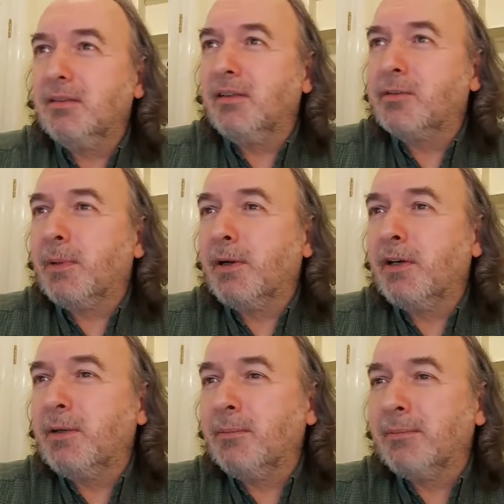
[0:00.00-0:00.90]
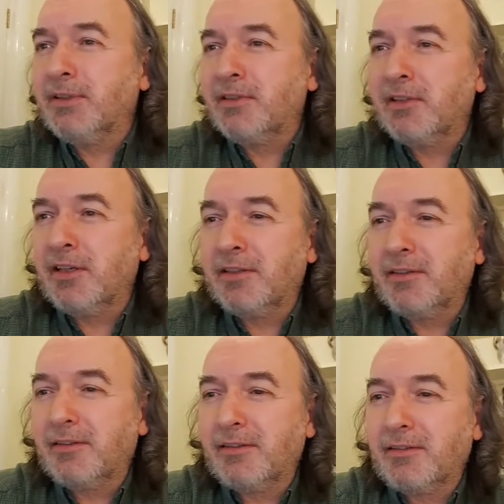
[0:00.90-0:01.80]
This poem is a
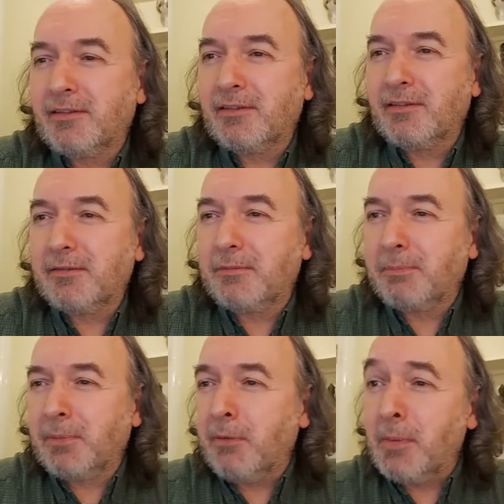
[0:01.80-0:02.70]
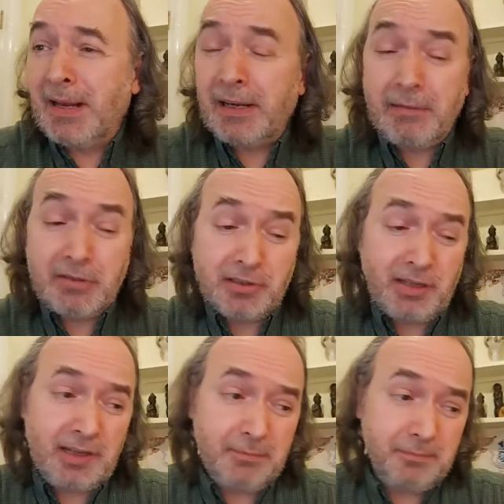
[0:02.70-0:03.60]
poem about another
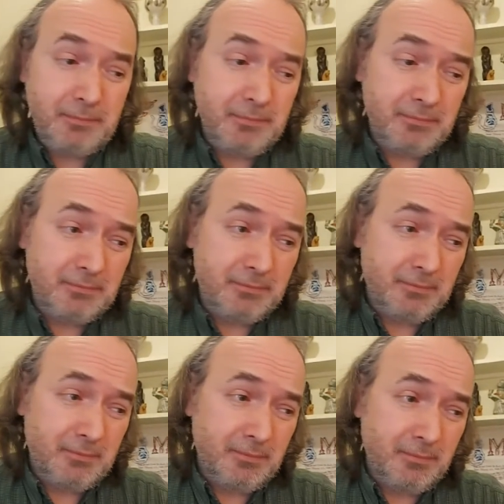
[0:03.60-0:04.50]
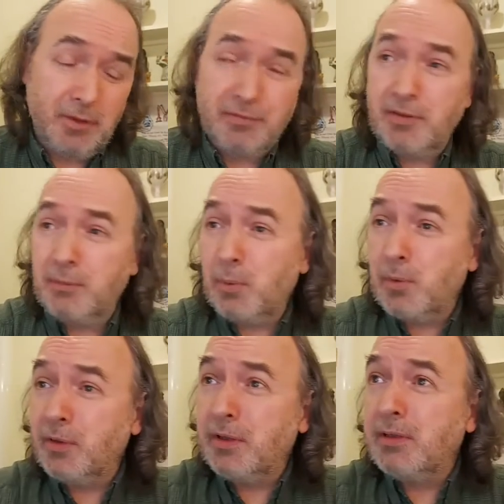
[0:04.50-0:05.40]
skin, often
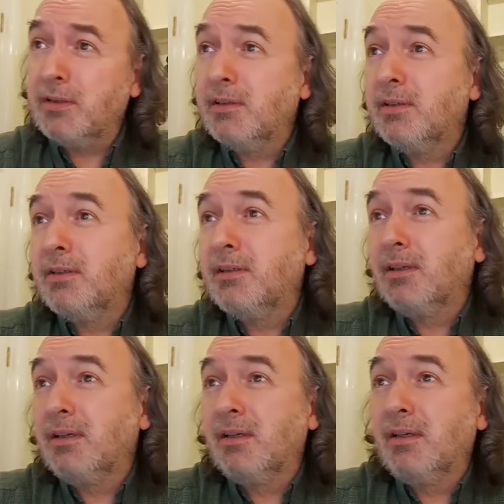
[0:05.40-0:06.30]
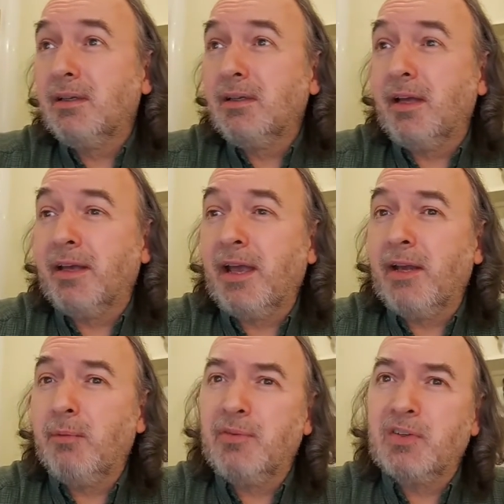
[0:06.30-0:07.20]
worn,
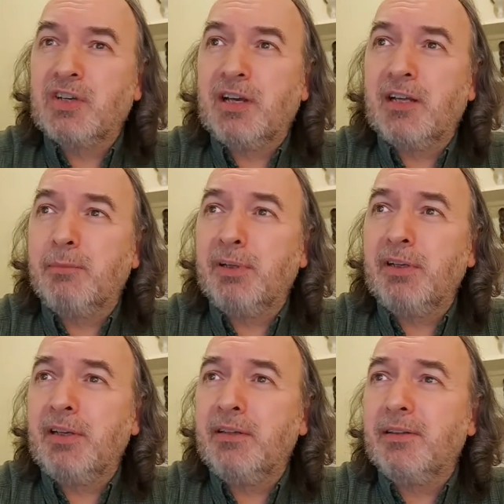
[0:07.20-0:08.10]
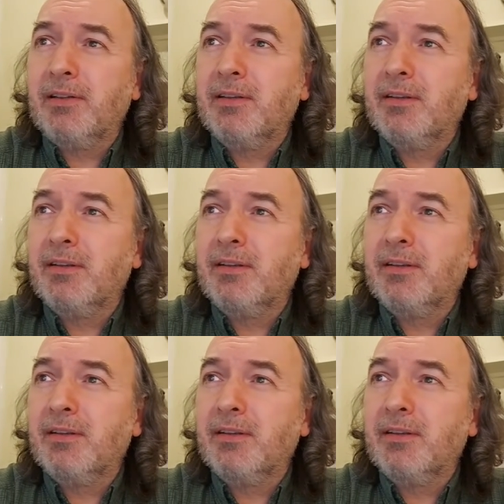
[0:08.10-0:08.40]
again with a child beneath.